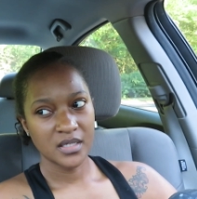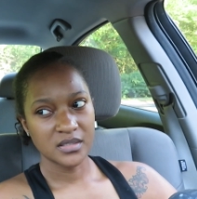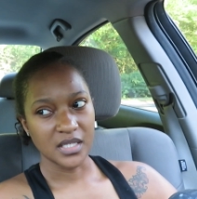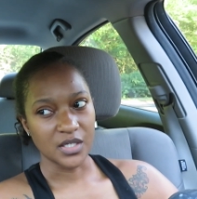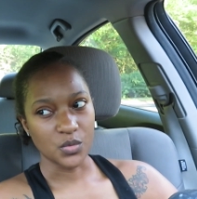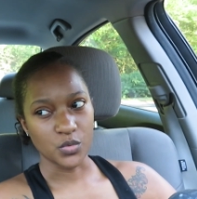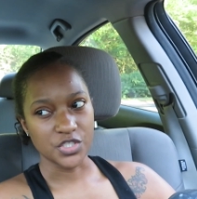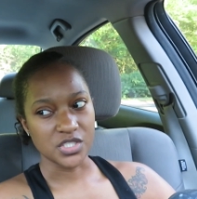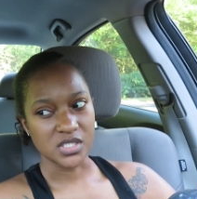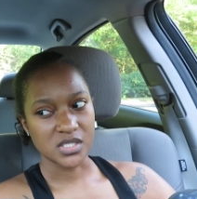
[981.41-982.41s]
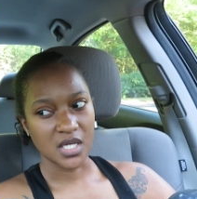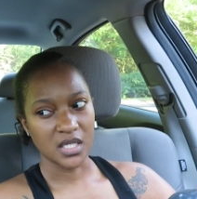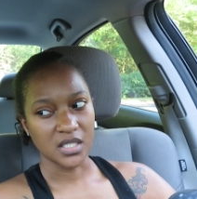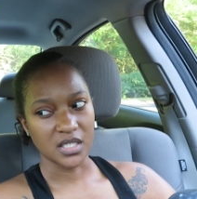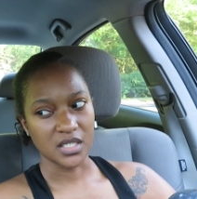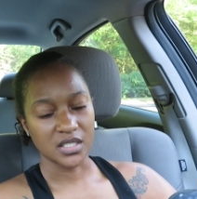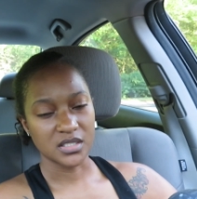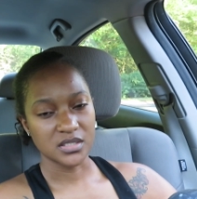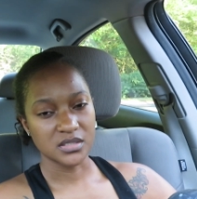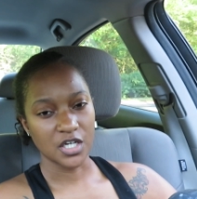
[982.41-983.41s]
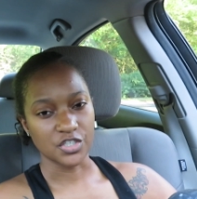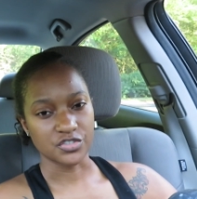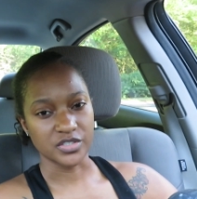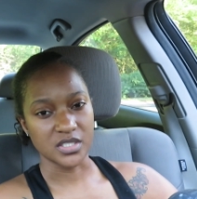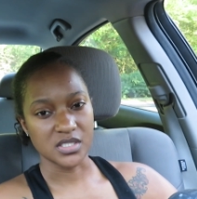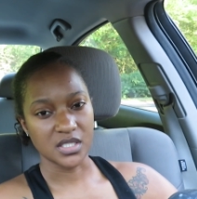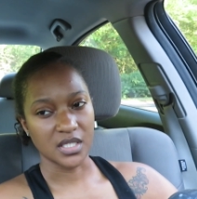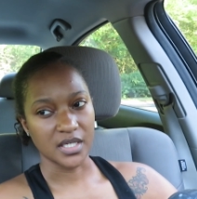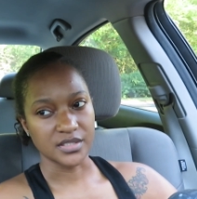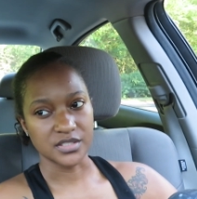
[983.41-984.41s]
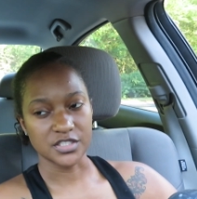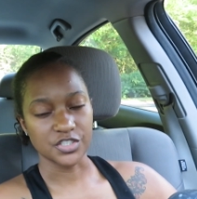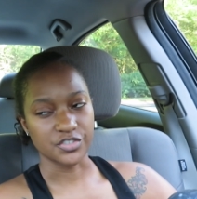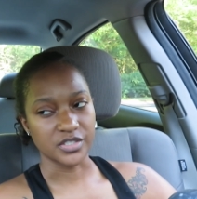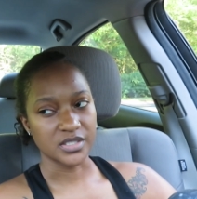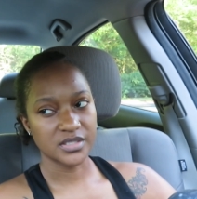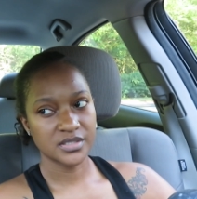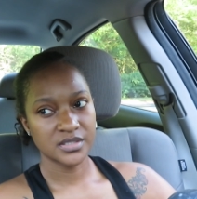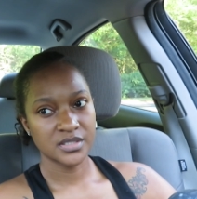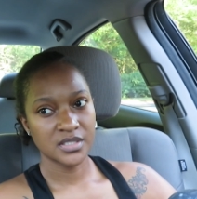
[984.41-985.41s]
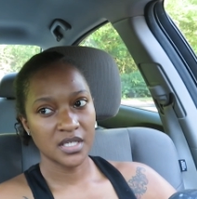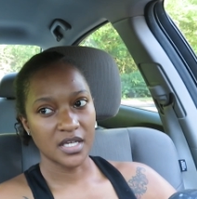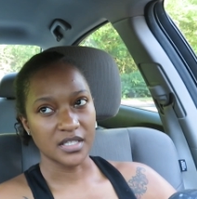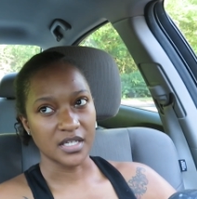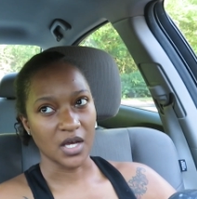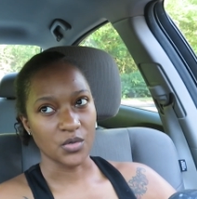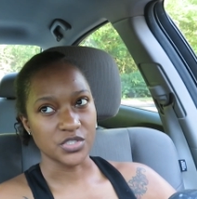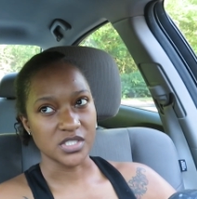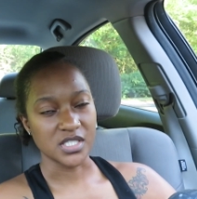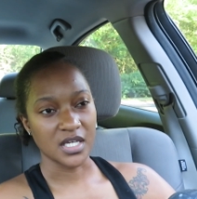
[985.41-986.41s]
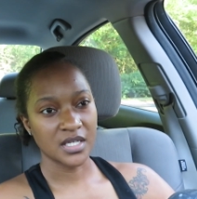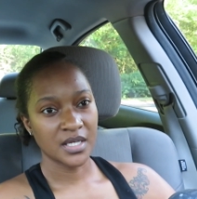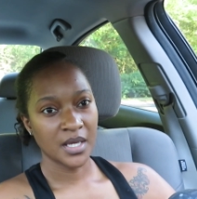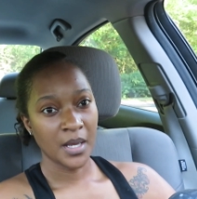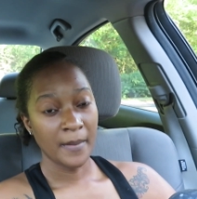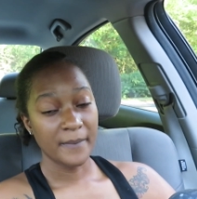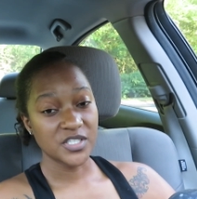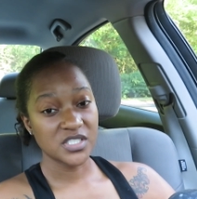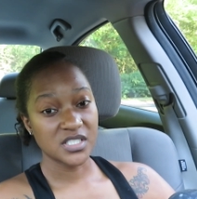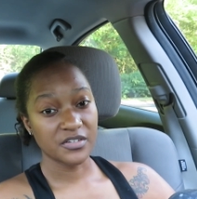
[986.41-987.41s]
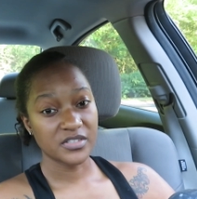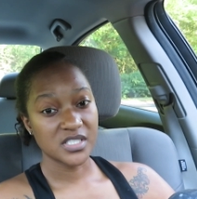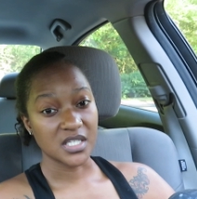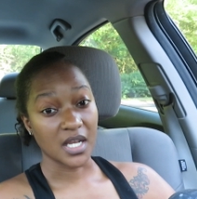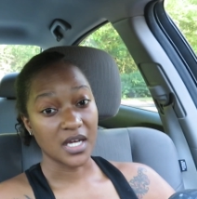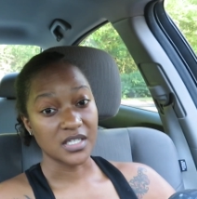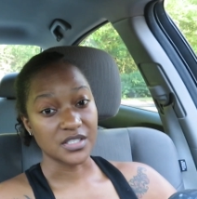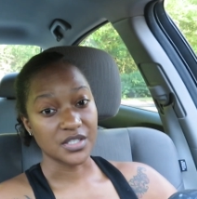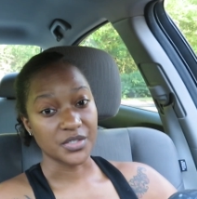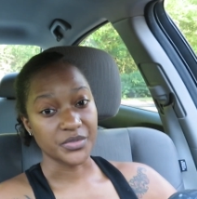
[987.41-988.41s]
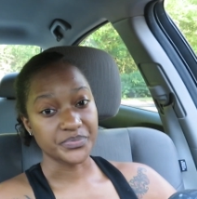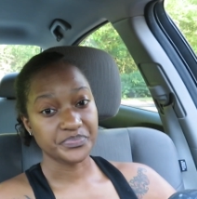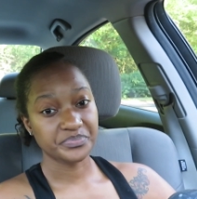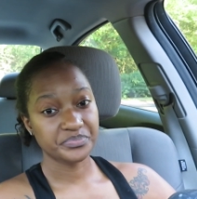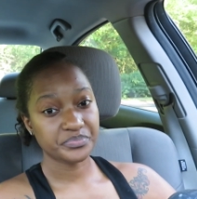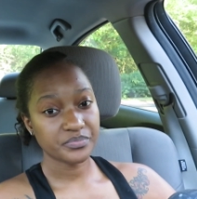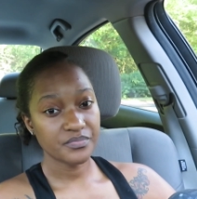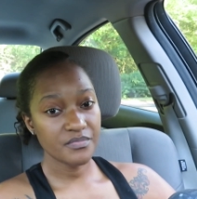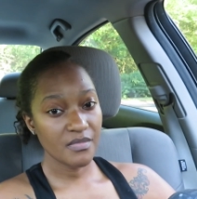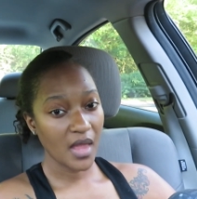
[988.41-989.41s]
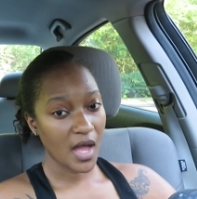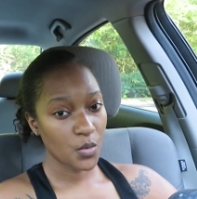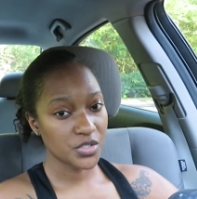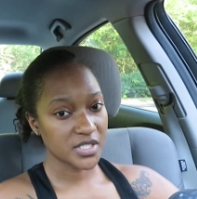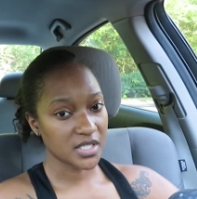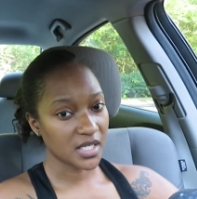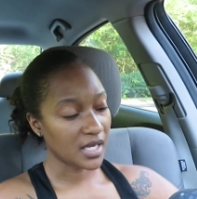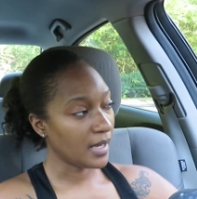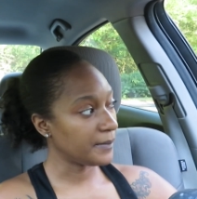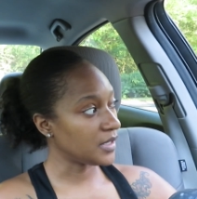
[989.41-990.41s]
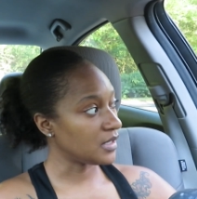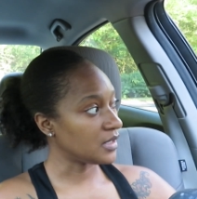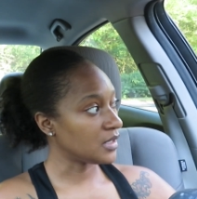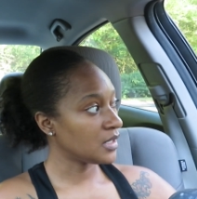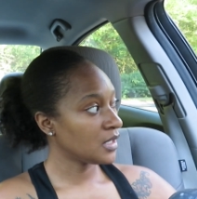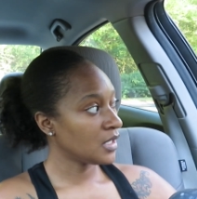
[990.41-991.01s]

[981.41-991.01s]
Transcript: like we just kind of like agreed to like disagree, and then that was just that. But she definitely denied it, though. I will say that. I mean,